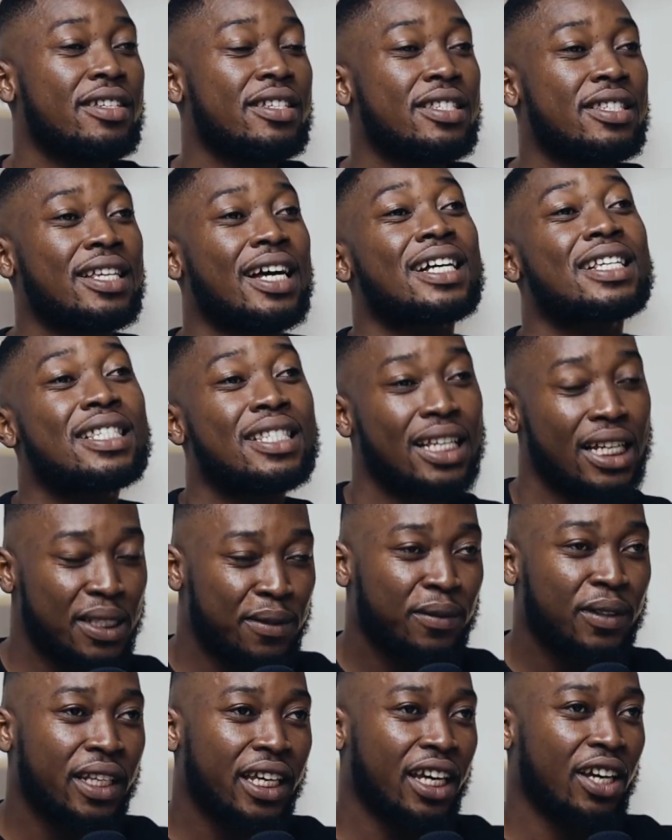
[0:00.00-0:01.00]

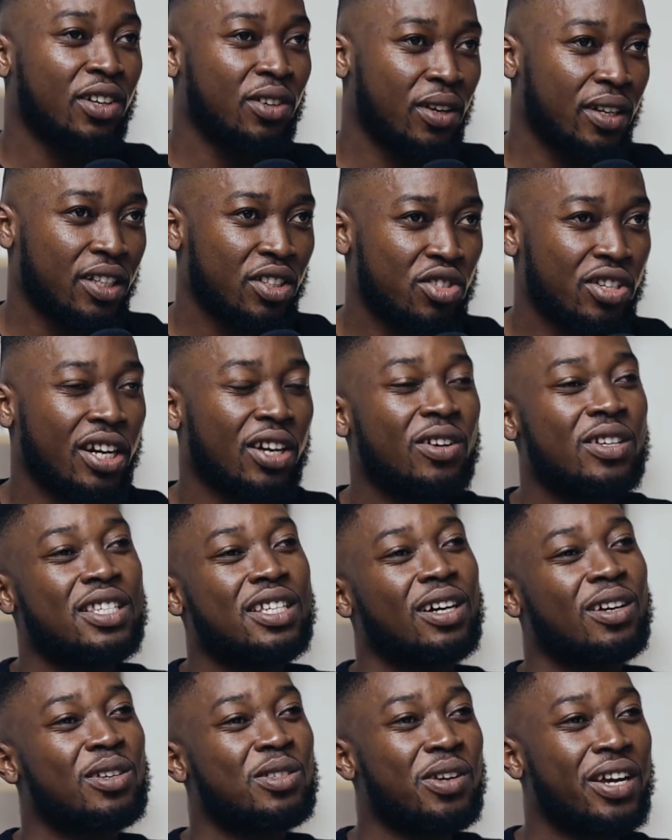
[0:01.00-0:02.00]
successfully ignore the trend, because you
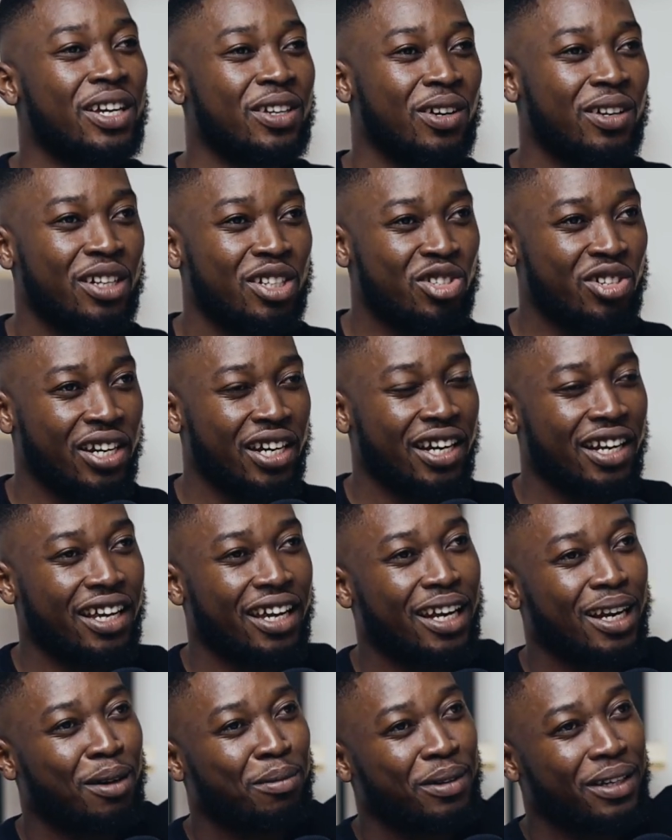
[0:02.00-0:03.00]
can also ignore the trend and
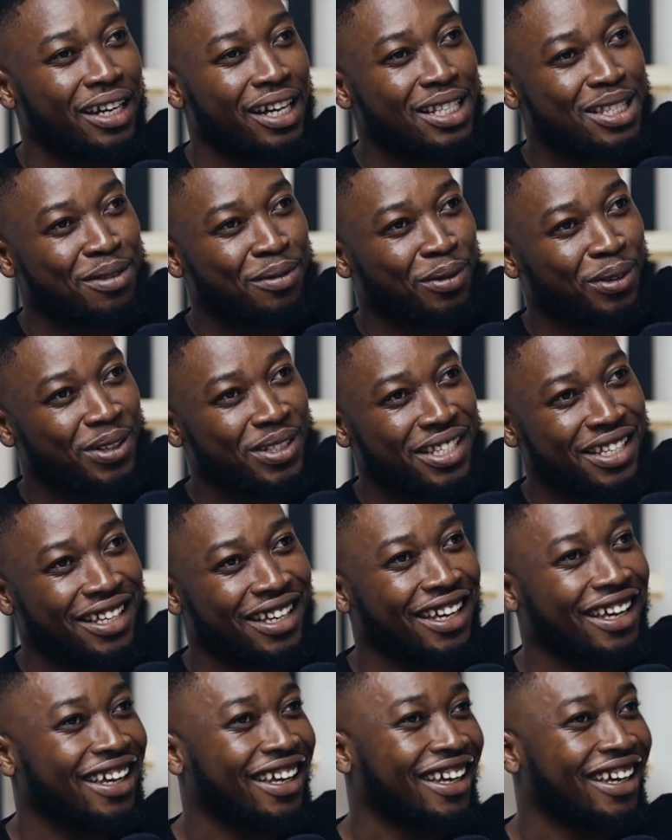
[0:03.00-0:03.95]
end up in 1940,